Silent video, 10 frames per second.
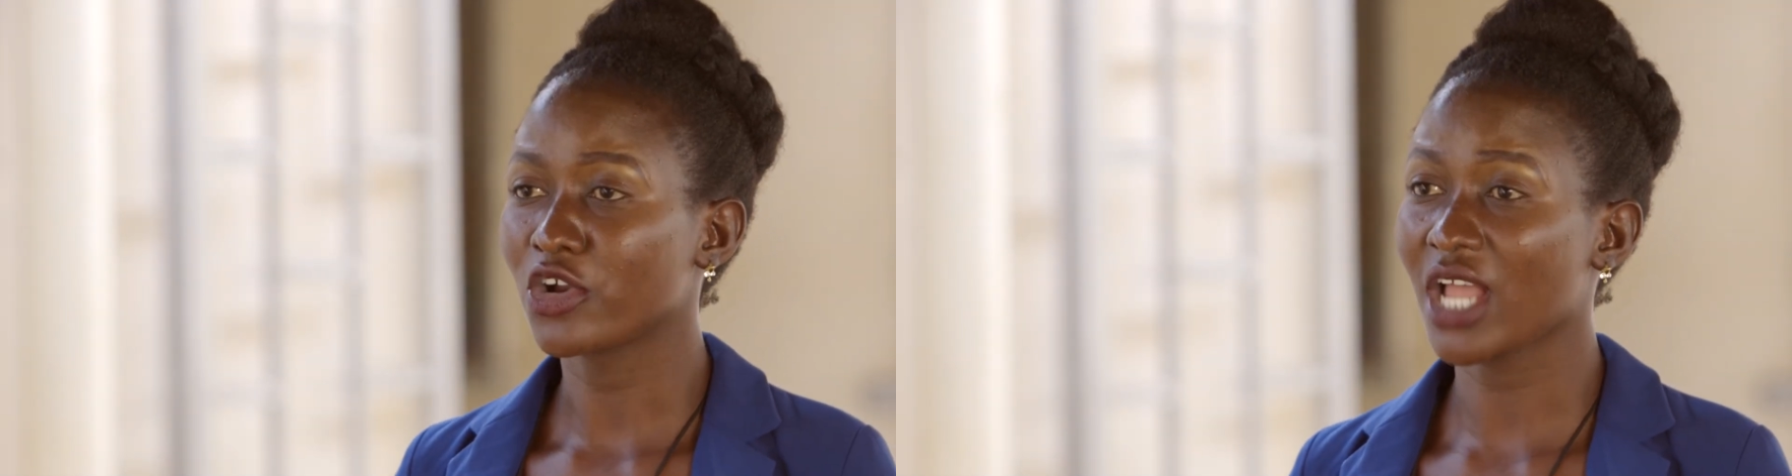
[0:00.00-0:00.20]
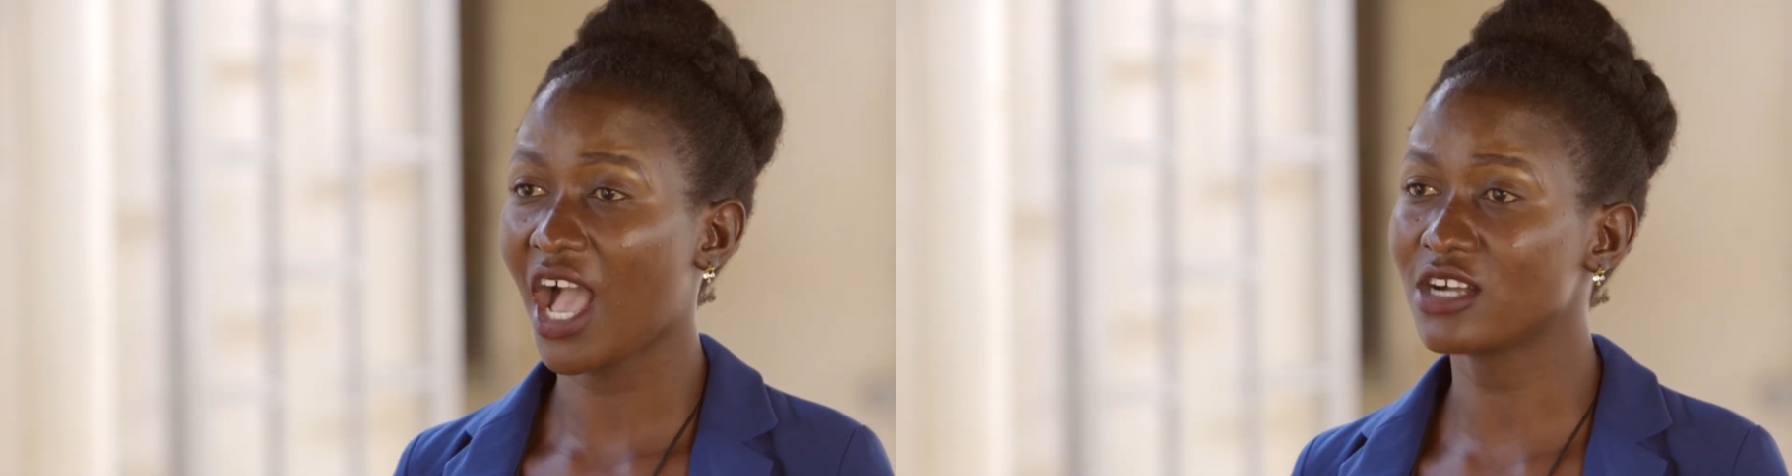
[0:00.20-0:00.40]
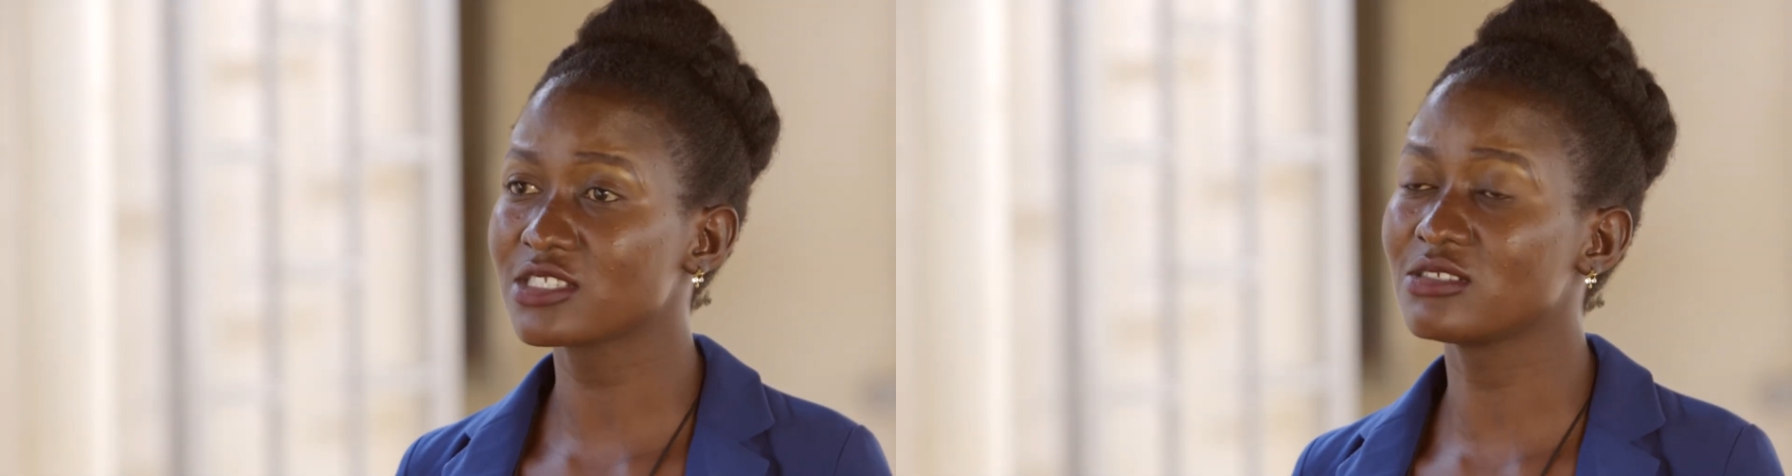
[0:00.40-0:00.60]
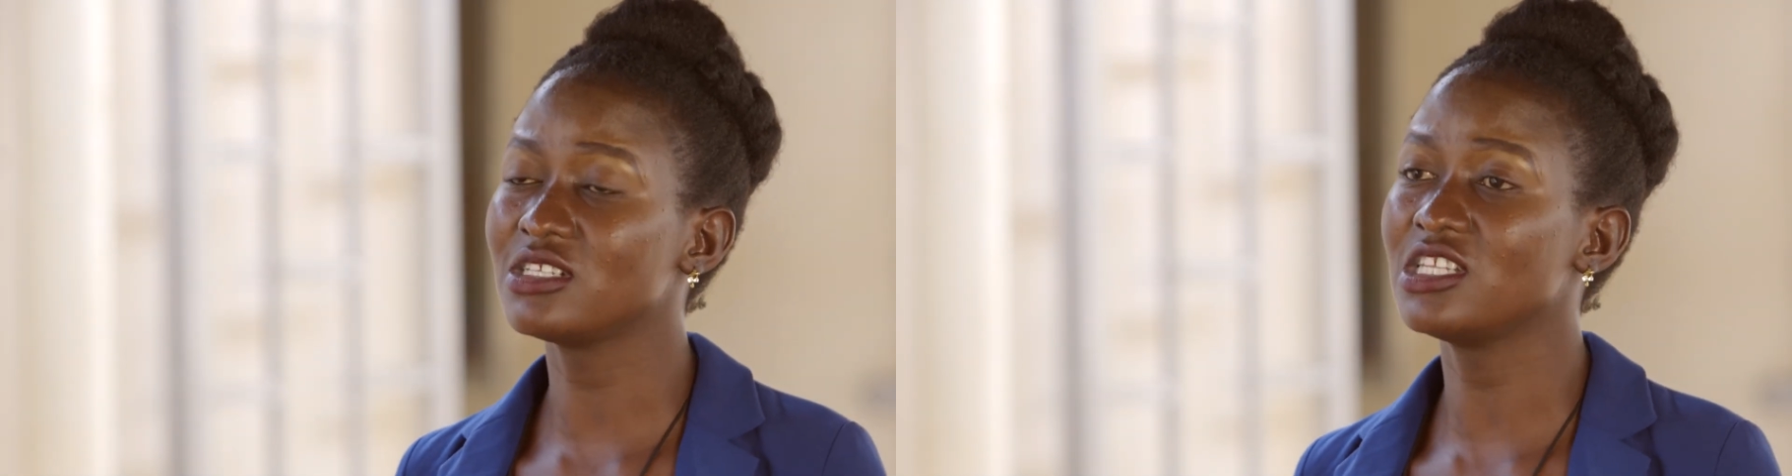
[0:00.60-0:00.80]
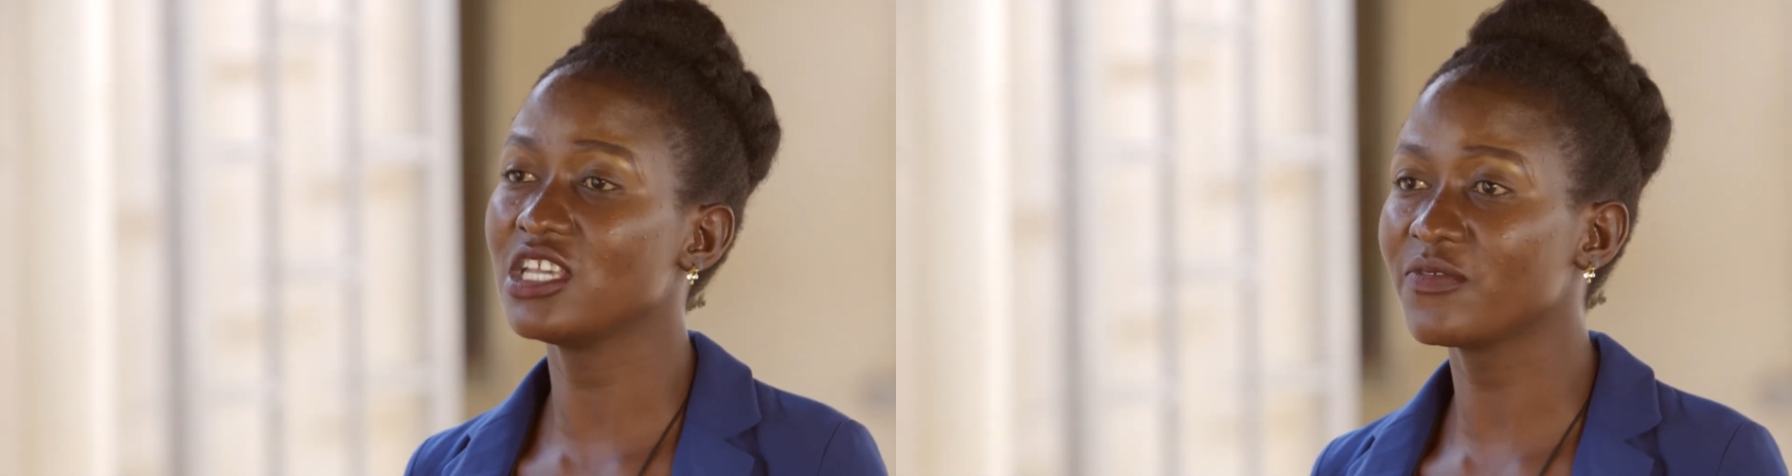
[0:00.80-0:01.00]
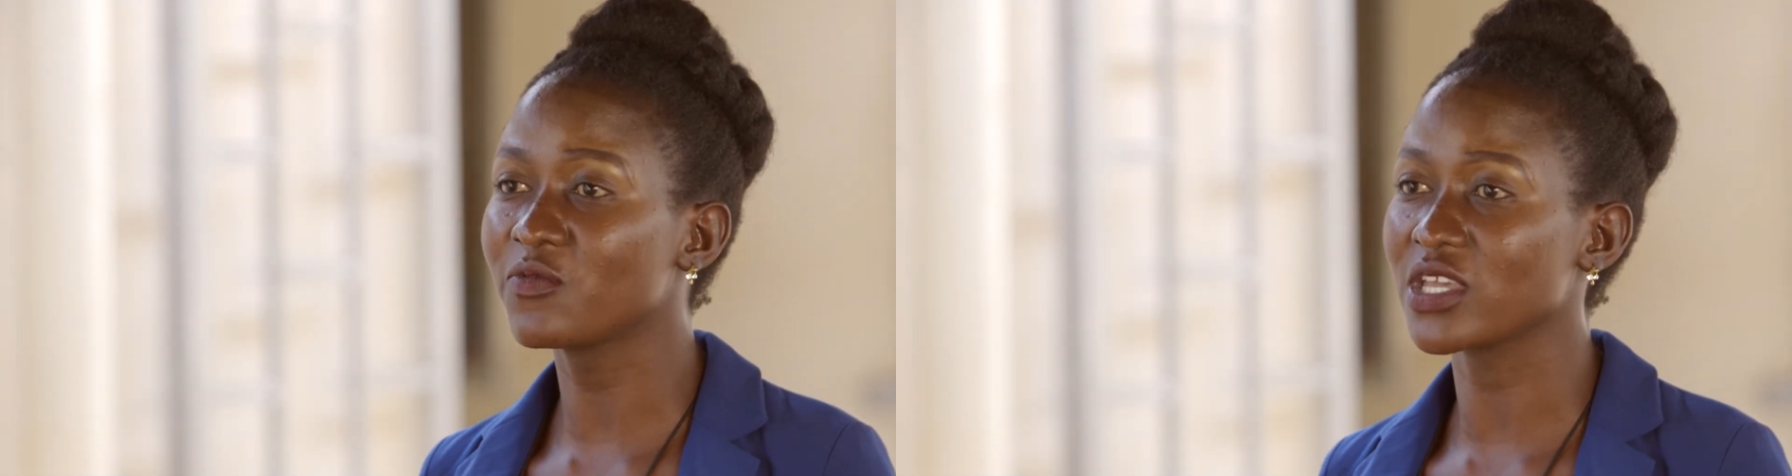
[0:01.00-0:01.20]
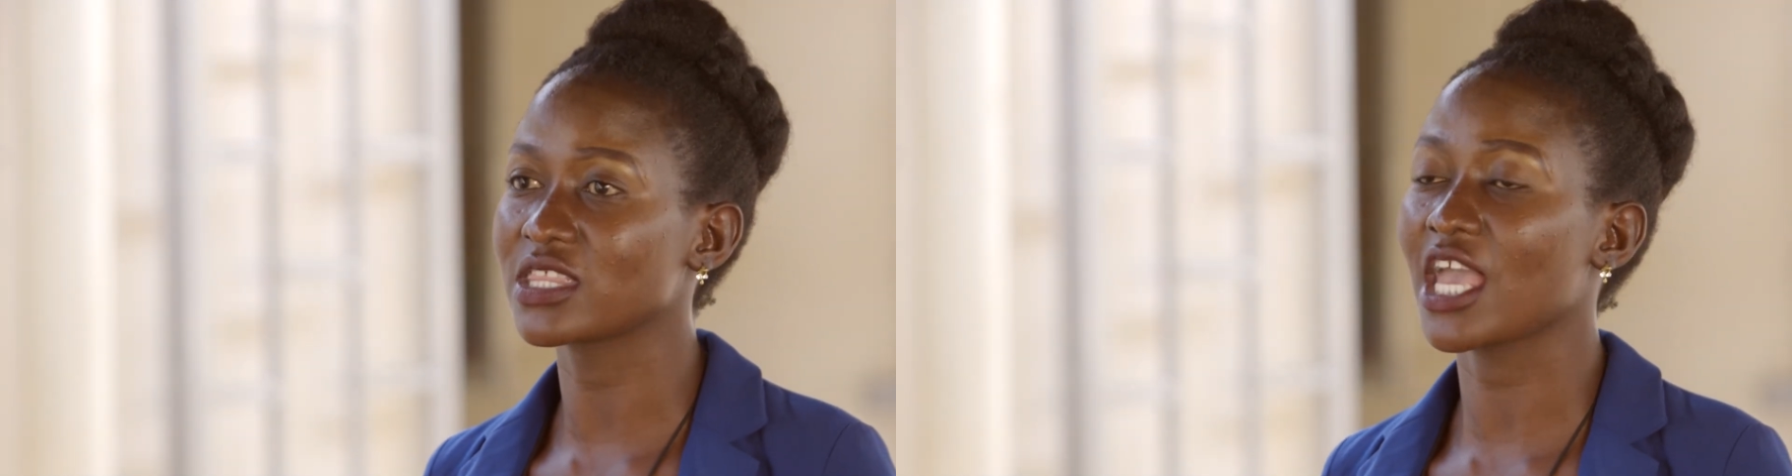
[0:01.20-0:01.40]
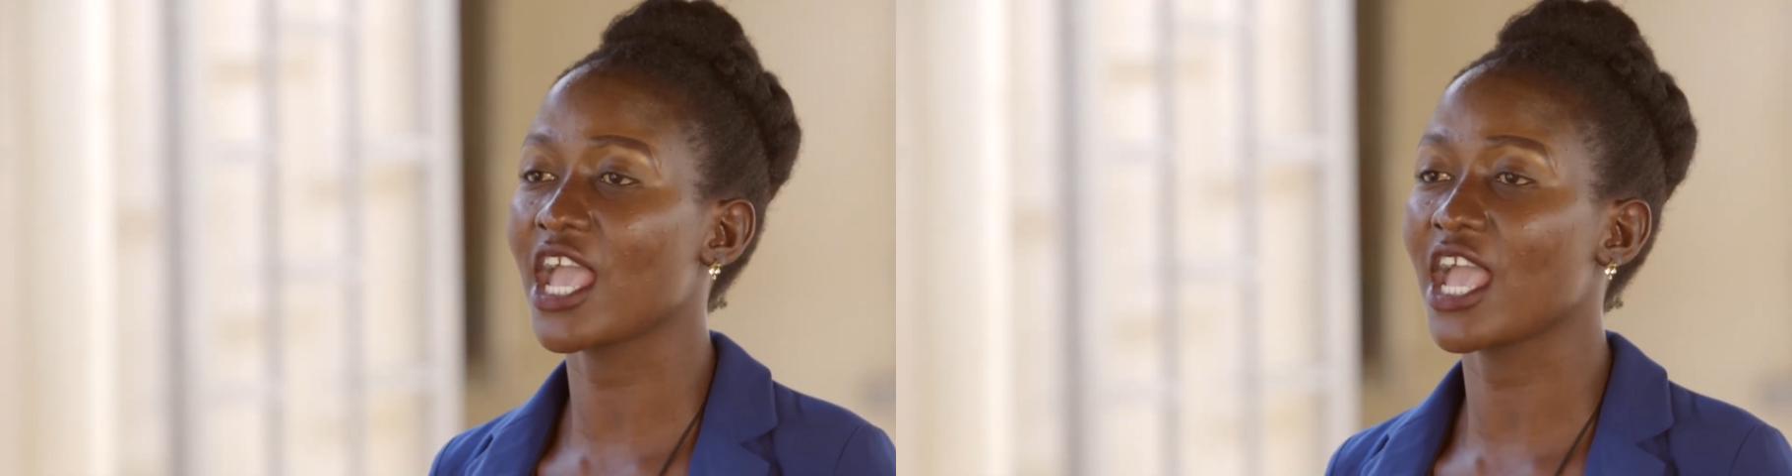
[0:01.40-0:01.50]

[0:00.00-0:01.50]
on how to live with